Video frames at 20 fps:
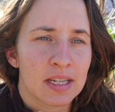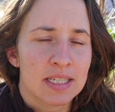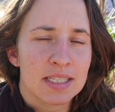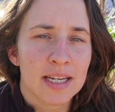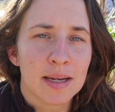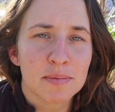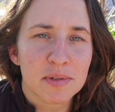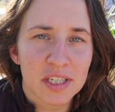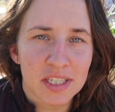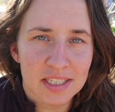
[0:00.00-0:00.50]

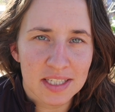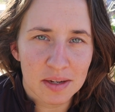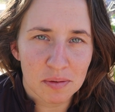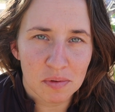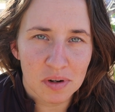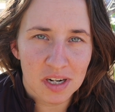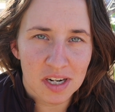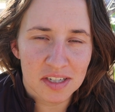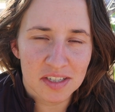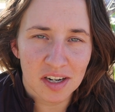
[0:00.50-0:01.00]
subjects they
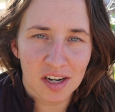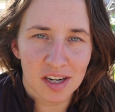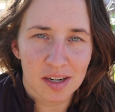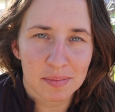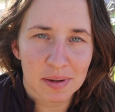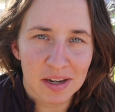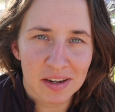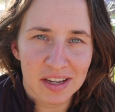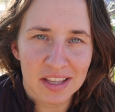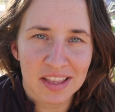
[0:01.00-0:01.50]
wanted to
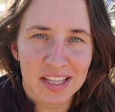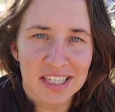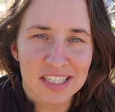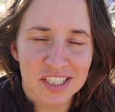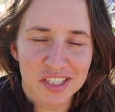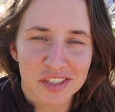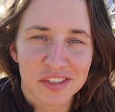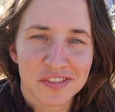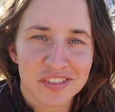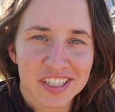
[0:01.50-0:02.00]
talk about in
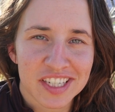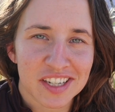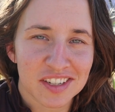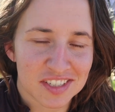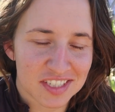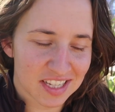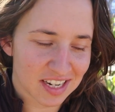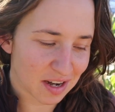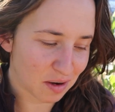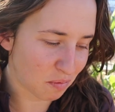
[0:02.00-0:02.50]
these 2
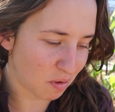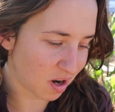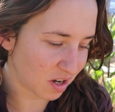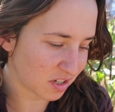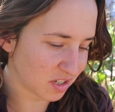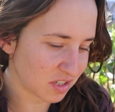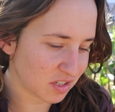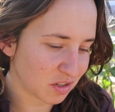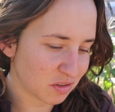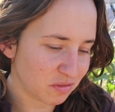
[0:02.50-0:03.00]
videos that I
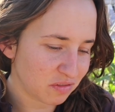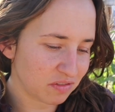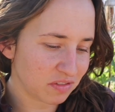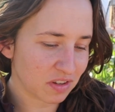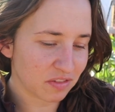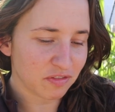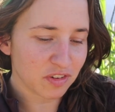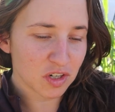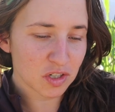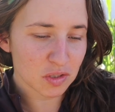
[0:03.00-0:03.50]
watched. So
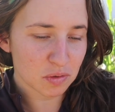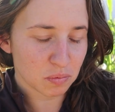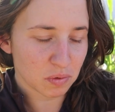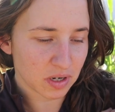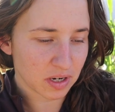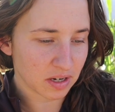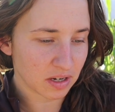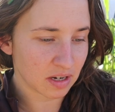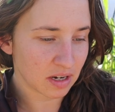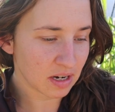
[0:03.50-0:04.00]
the first
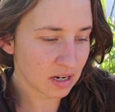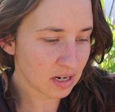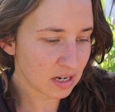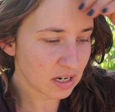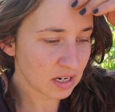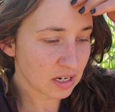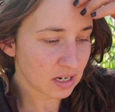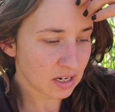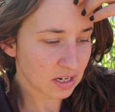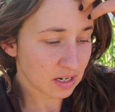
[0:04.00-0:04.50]
one,
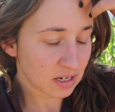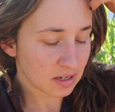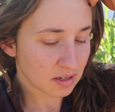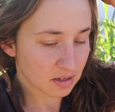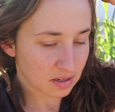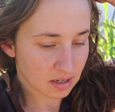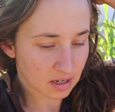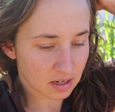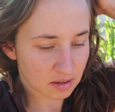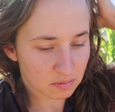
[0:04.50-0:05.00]

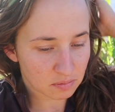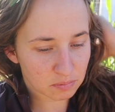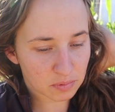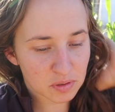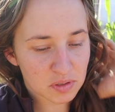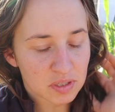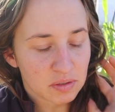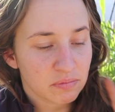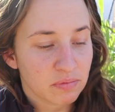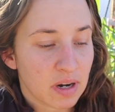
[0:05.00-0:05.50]

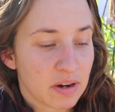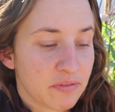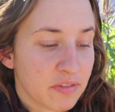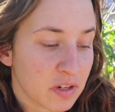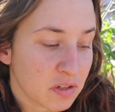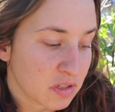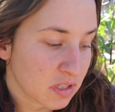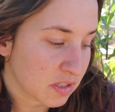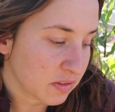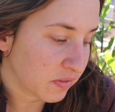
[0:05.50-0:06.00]
Roots and
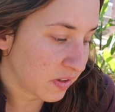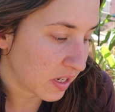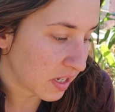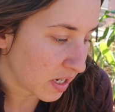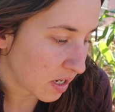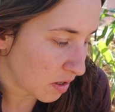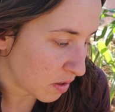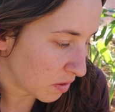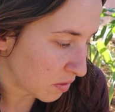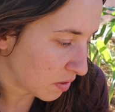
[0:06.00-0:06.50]
Refuge's
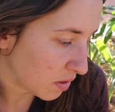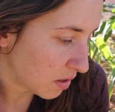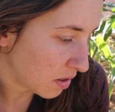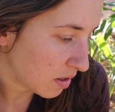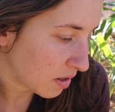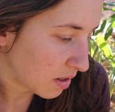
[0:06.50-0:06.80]
video,